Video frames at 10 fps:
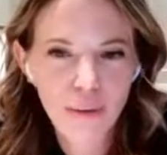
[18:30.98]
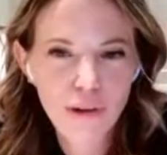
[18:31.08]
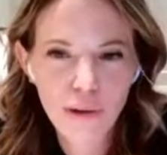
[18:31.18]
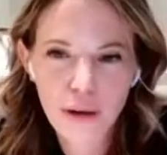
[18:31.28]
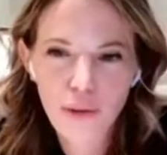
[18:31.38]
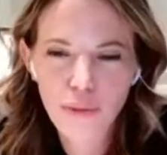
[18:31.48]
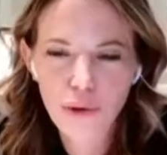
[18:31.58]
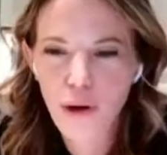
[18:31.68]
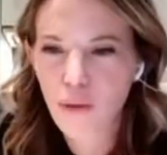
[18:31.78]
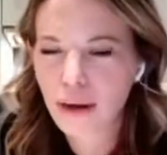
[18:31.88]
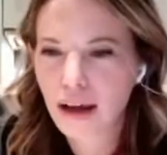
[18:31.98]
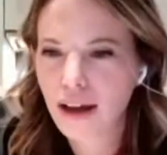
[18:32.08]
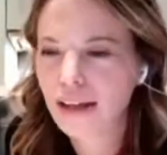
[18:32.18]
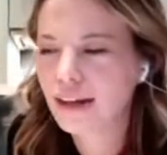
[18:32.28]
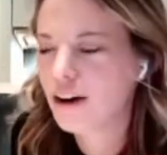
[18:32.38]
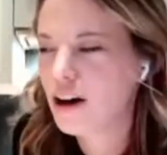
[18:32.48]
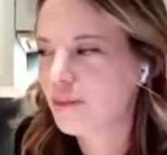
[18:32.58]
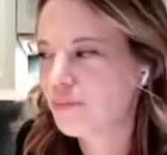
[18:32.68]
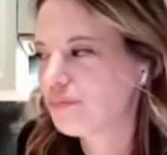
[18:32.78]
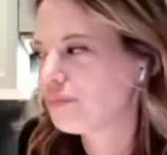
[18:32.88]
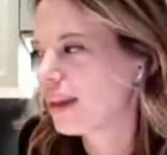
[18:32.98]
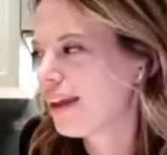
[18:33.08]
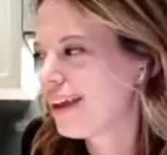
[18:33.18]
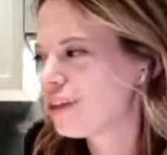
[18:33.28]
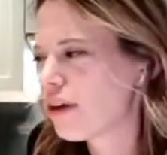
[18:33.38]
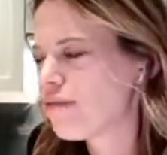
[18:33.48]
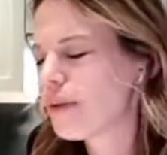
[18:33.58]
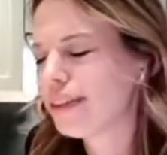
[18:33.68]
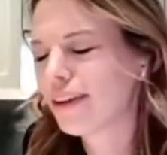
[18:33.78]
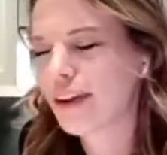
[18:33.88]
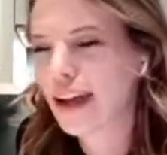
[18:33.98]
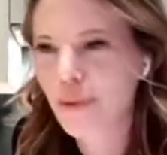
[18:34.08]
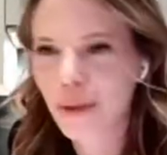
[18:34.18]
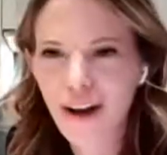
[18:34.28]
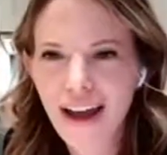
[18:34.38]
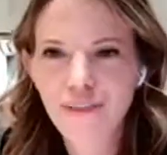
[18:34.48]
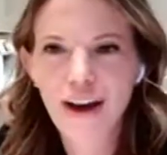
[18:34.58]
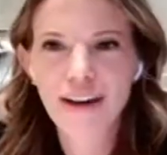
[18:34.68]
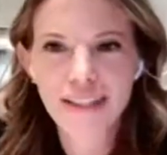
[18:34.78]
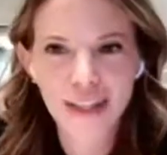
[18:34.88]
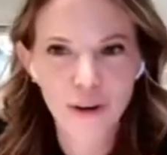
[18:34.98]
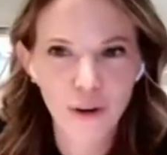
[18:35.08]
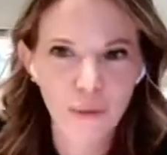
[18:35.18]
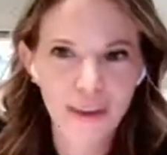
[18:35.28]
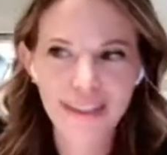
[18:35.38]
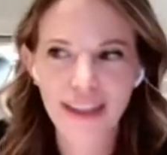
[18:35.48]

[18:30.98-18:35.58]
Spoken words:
You don't want to brew a whole pot. And so I've been learning about kind of how to tinker with